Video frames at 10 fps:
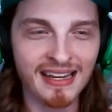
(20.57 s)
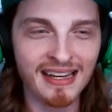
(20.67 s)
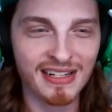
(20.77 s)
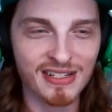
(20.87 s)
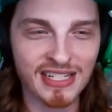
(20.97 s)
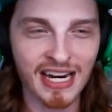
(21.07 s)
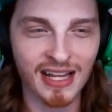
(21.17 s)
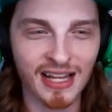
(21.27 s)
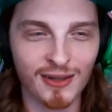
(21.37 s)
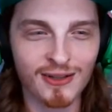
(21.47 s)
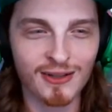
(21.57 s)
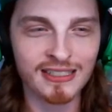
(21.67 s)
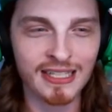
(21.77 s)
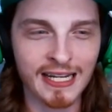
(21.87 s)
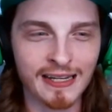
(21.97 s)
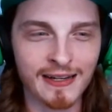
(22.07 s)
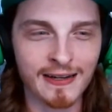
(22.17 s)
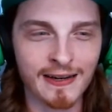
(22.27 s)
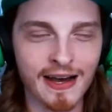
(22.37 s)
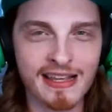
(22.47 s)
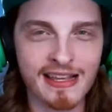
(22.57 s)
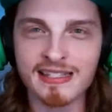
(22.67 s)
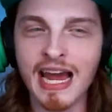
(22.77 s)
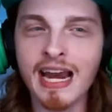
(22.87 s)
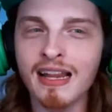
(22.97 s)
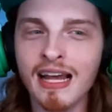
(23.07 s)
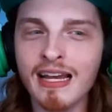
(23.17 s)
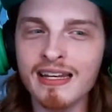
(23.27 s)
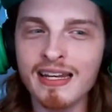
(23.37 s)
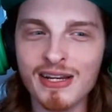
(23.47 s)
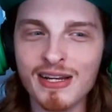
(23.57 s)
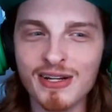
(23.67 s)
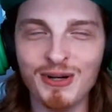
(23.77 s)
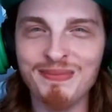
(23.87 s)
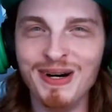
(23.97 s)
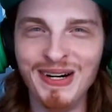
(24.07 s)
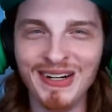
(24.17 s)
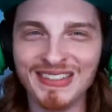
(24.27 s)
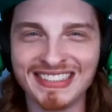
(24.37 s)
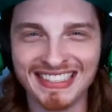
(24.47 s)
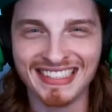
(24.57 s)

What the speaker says: it just kind of looks like a satellite dish almost.